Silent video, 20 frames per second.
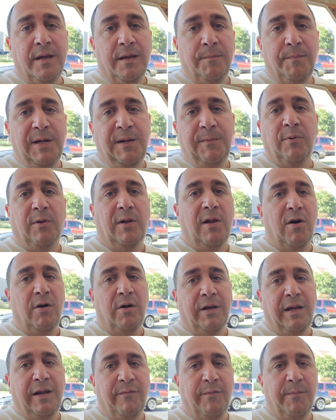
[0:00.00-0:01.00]
people
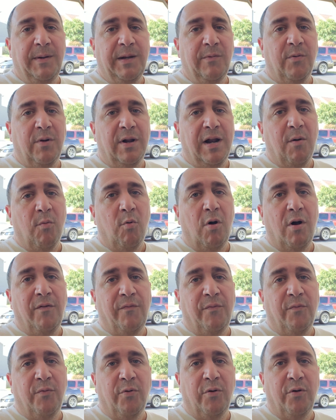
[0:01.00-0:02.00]
aren't giving me what I want
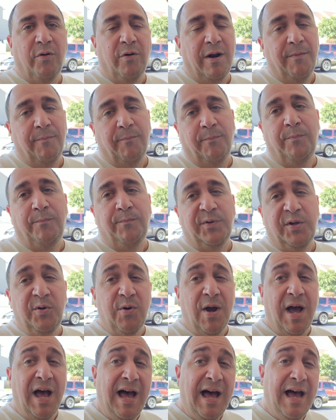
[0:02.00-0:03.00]
for it, or I'm
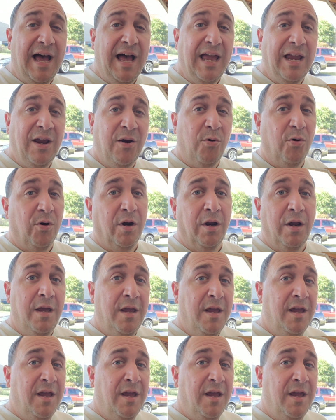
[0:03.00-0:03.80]
too high, or